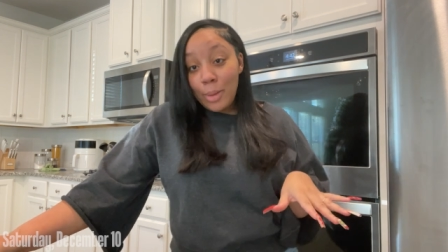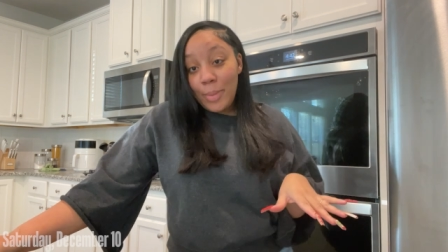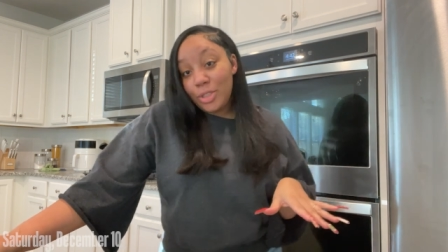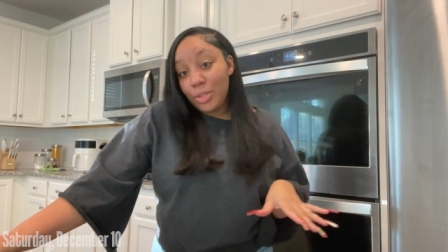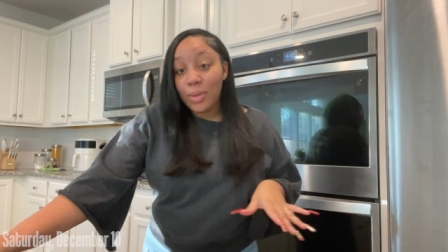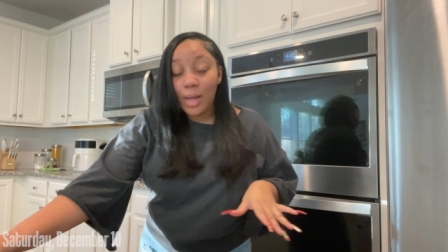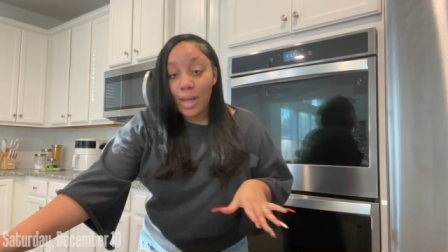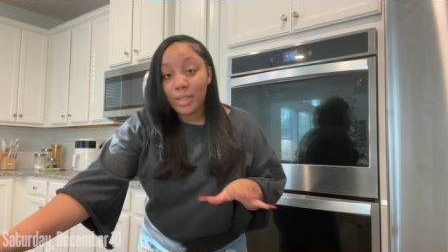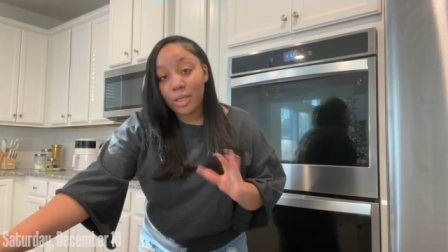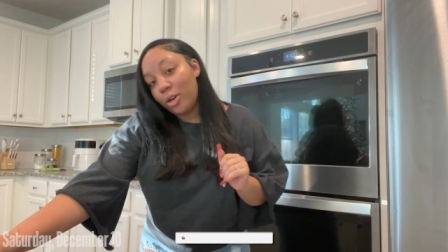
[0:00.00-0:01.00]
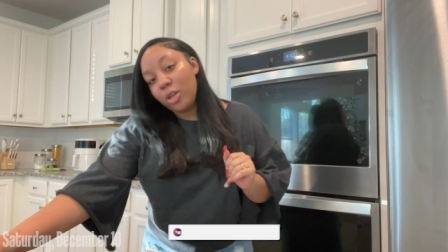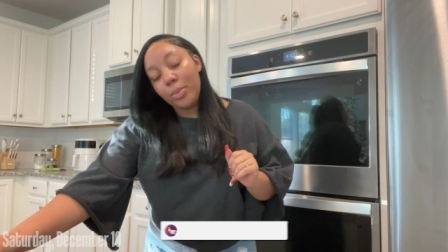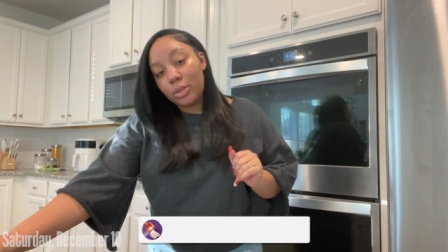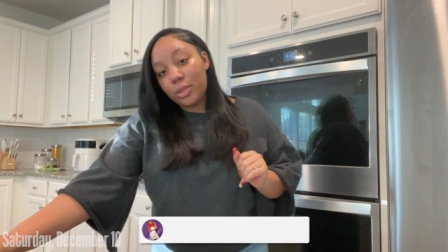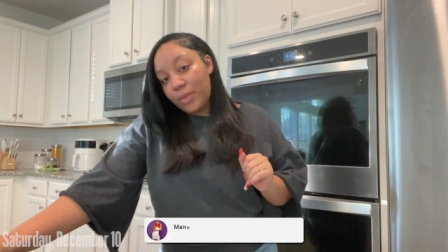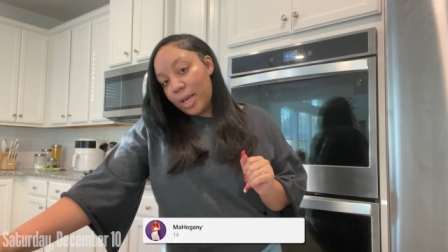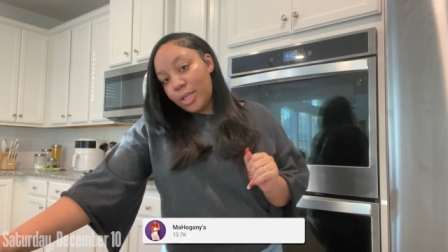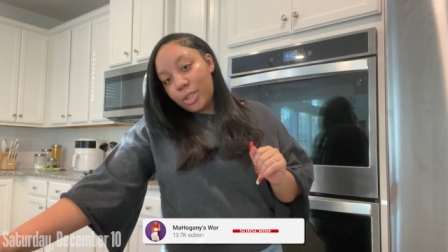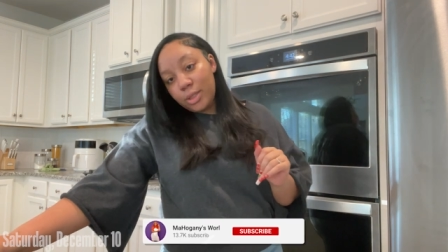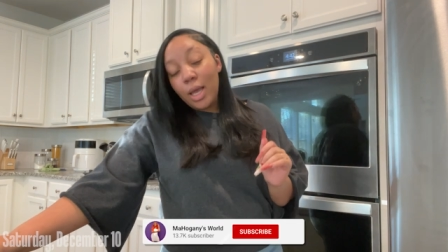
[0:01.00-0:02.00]
Make sure you guys turn on your post
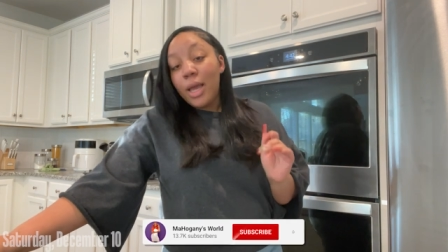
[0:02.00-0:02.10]
notifications.